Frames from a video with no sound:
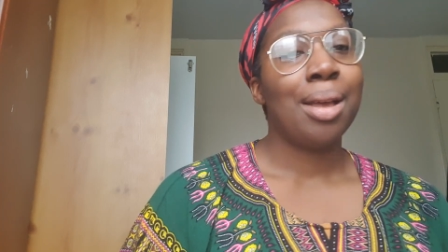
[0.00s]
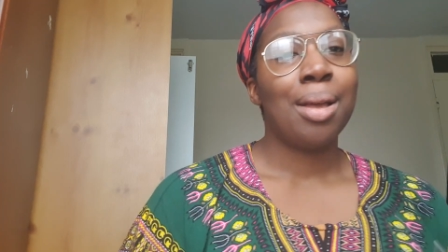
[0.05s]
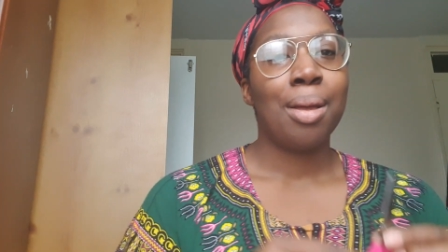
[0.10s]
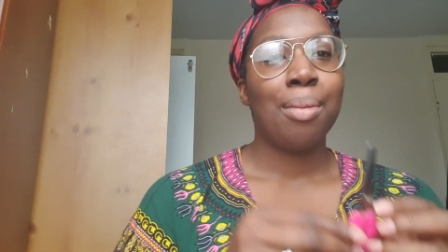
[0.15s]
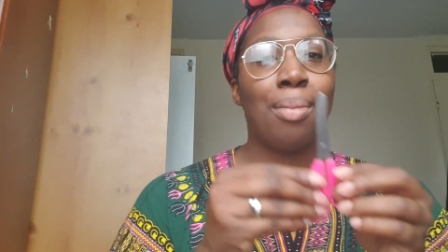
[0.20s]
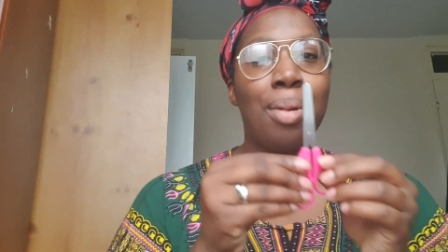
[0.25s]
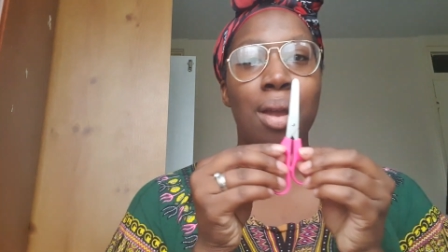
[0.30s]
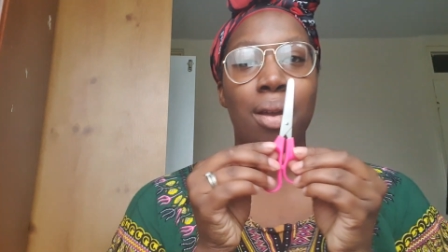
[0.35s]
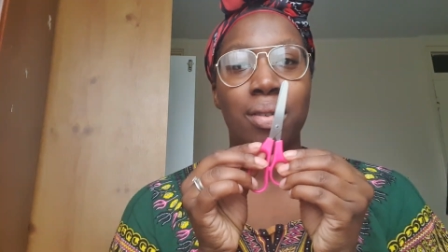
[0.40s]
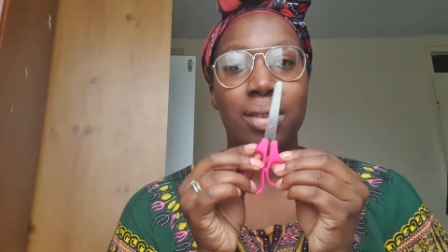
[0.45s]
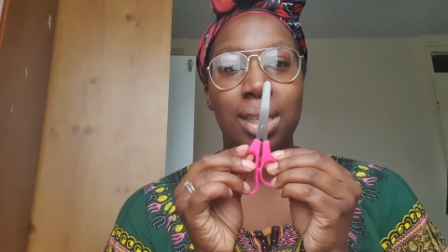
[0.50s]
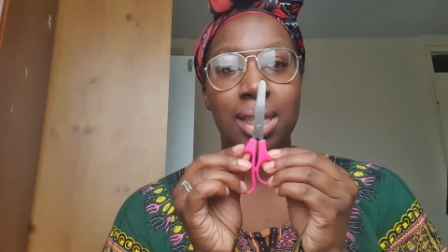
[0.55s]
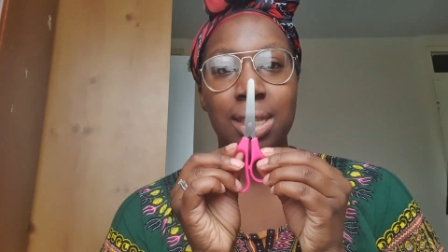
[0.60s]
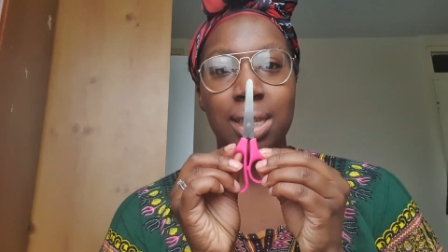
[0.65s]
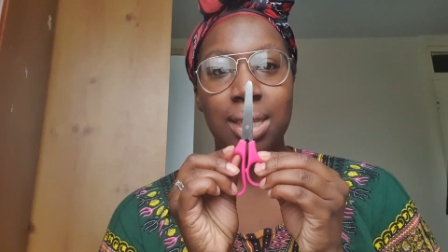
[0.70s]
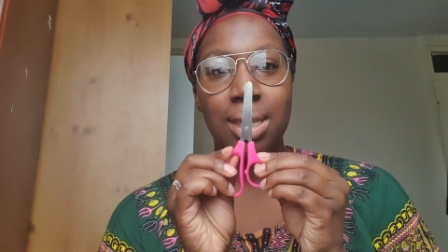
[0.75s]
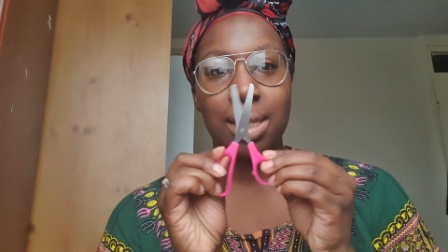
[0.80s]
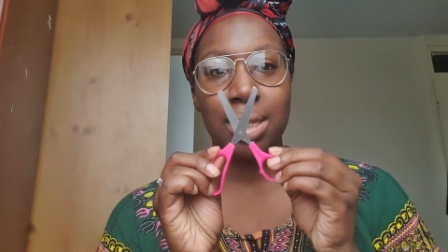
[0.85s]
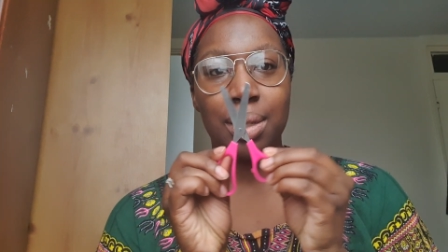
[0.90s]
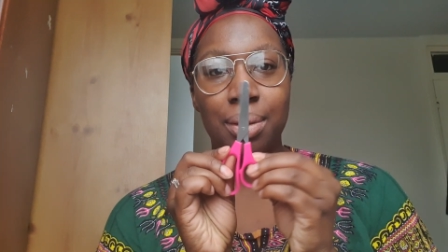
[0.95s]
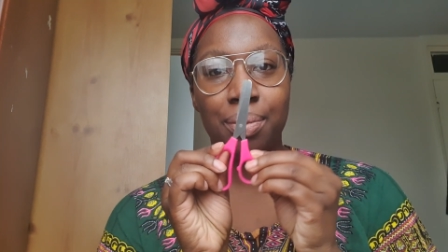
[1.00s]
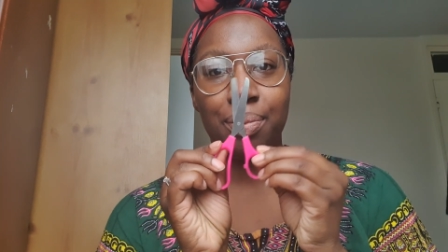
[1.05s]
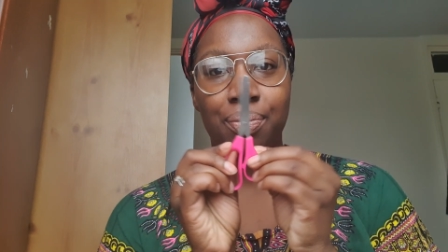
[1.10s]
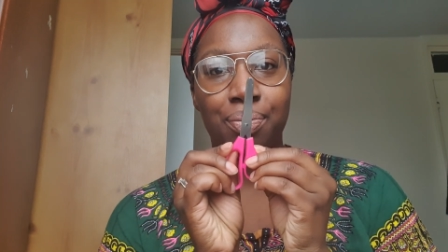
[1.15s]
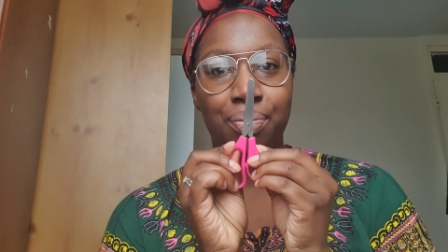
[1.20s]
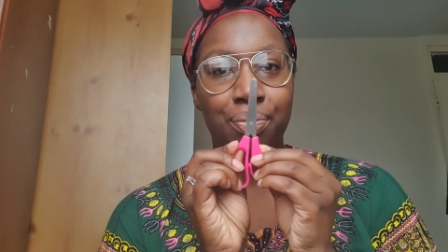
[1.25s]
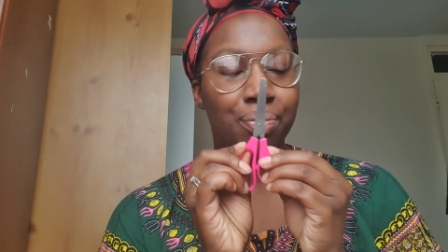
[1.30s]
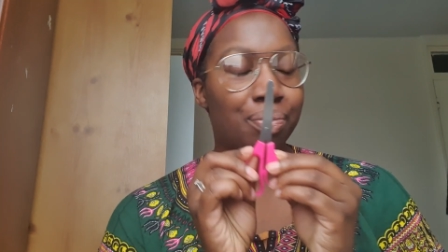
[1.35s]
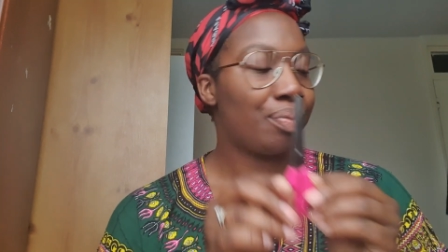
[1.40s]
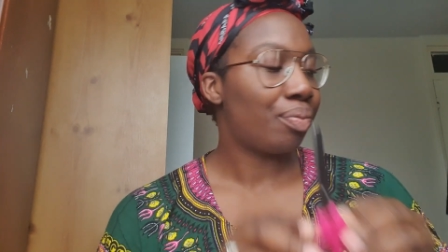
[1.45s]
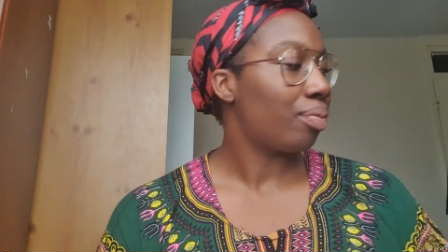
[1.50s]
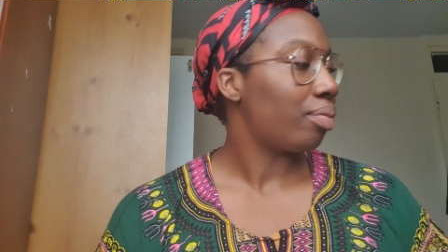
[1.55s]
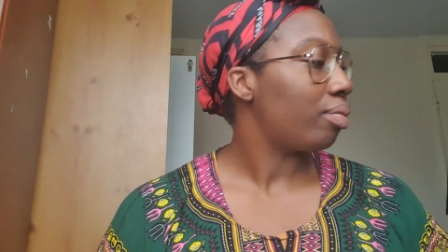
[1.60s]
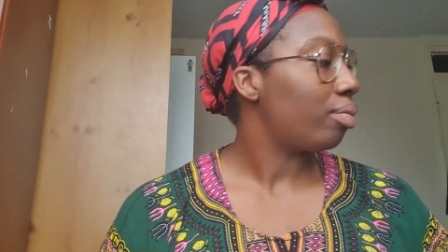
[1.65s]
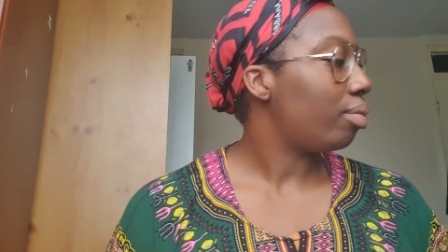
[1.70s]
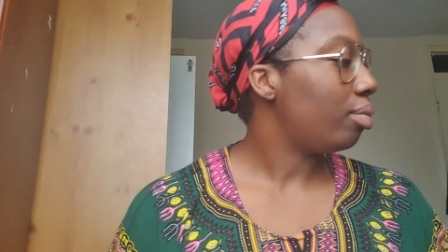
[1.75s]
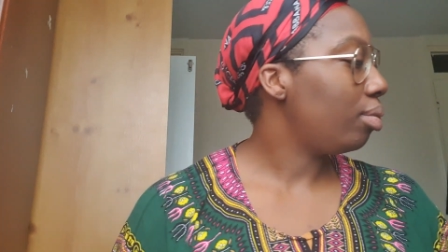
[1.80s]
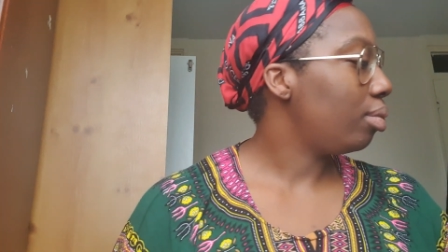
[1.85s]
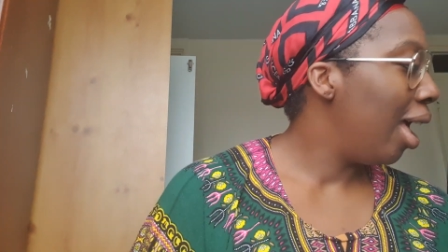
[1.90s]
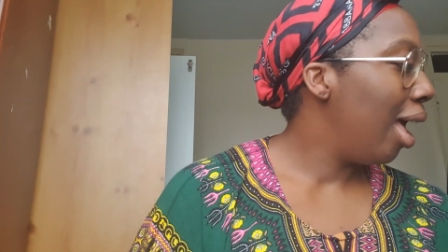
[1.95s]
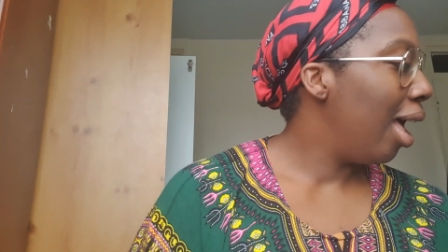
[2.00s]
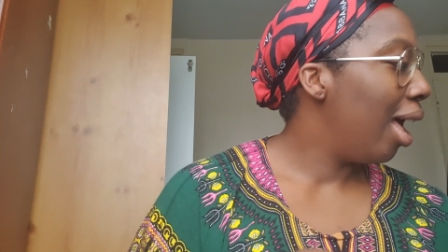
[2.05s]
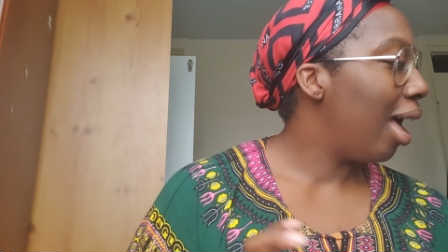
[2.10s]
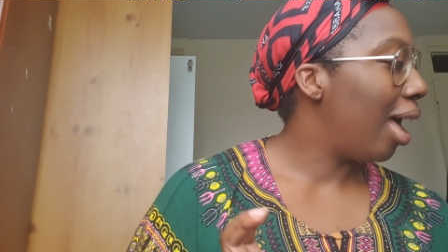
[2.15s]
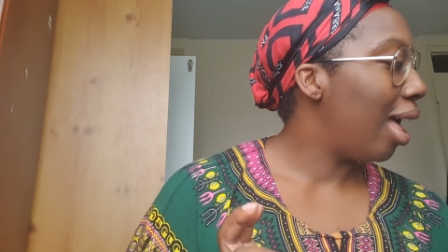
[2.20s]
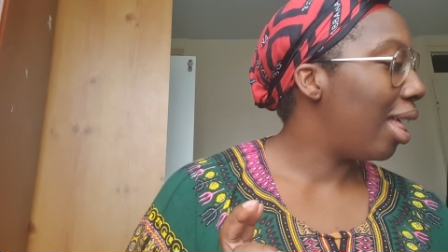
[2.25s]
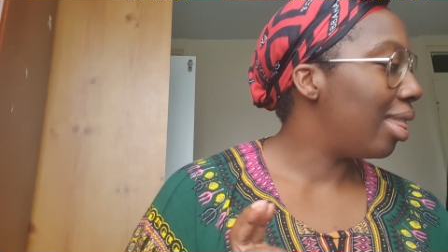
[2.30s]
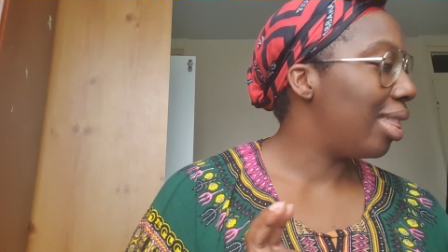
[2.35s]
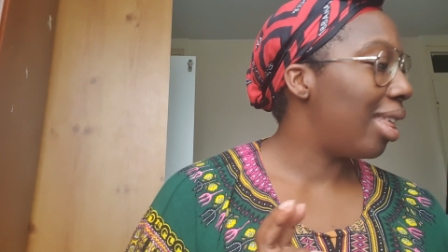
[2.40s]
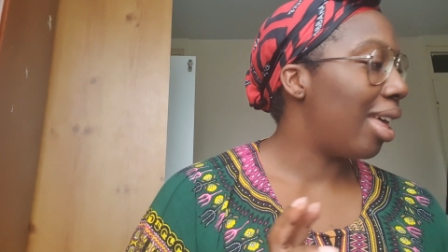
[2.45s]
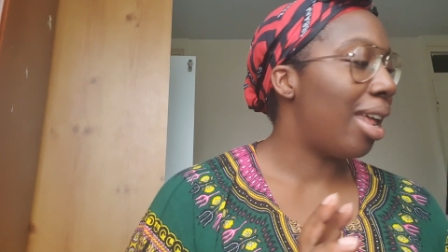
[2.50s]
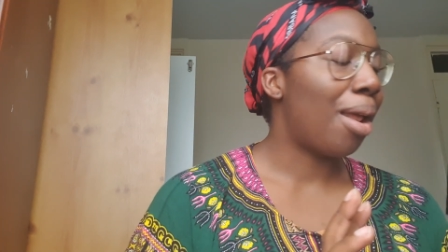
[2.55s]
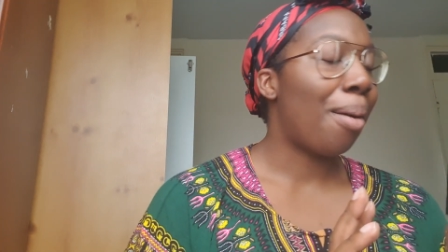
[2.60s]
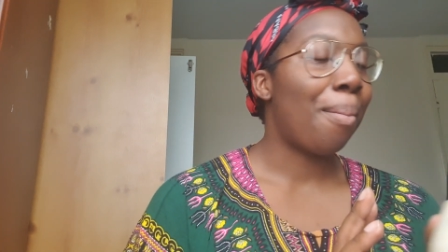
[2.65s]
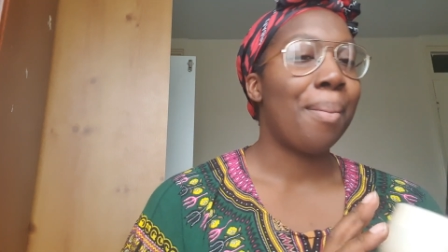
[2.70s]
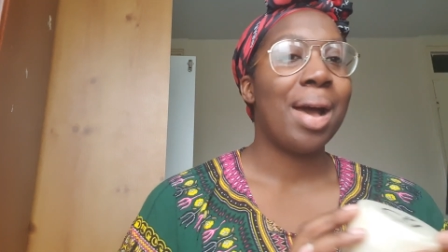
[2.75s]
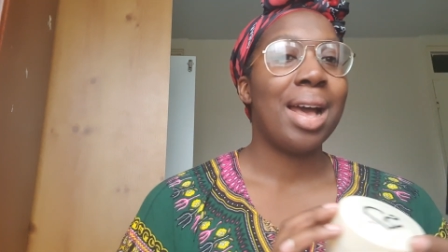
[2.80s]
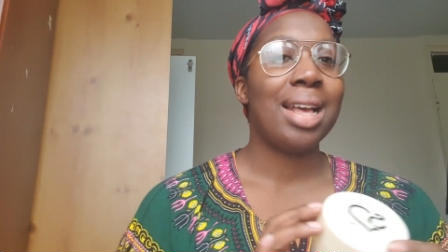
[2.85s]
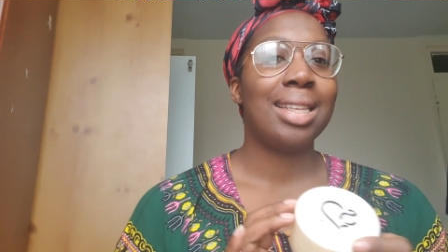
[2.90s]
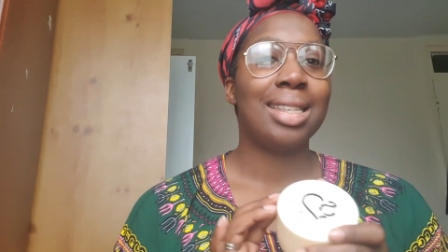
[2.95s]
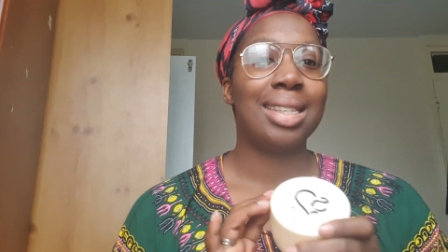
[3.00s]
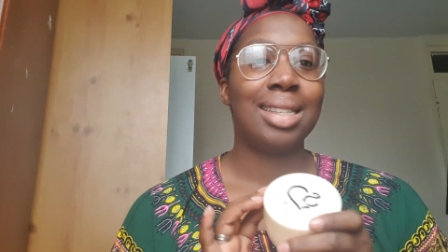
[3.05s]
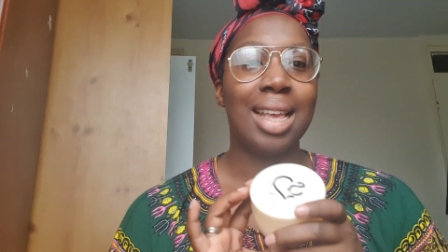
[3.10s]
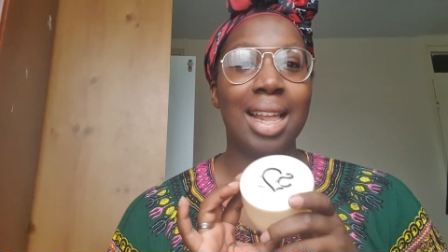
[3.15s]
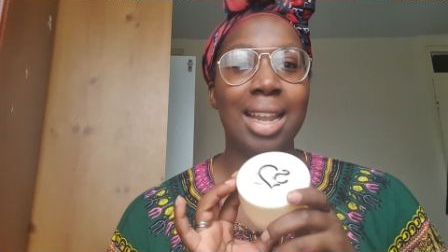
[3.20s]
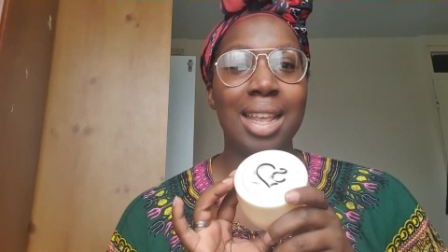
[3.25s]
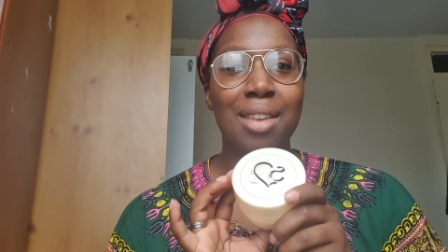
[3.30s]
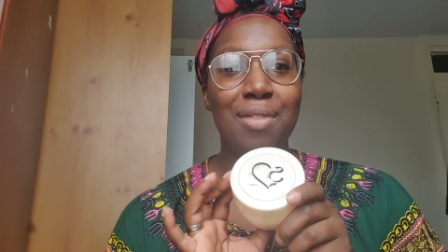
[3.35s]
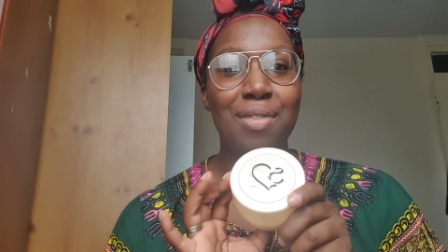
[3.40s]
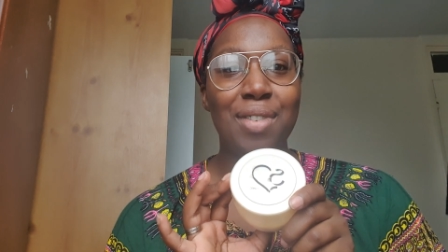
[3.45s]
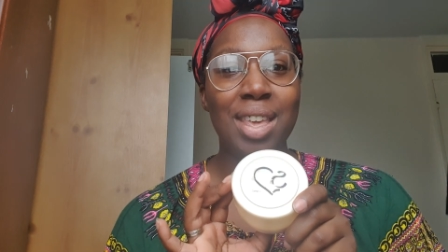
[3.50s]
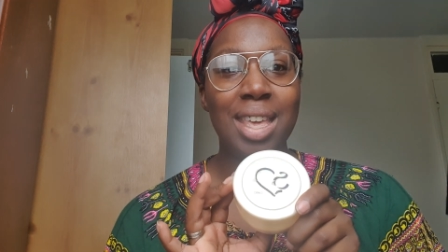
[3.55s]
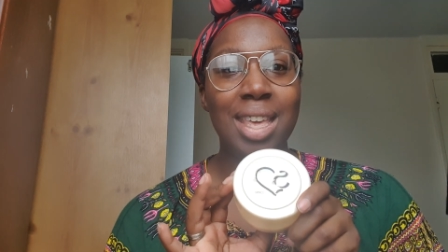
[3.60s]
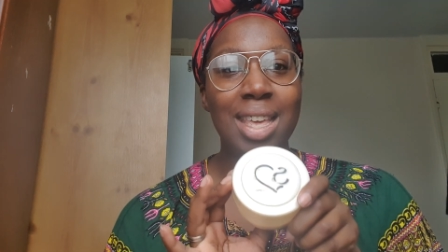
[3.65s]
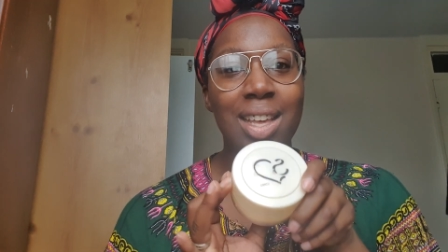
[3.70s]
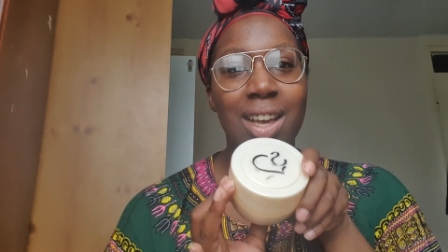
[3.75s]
Pair of scissors. And then my S.O.C.I.A.L.S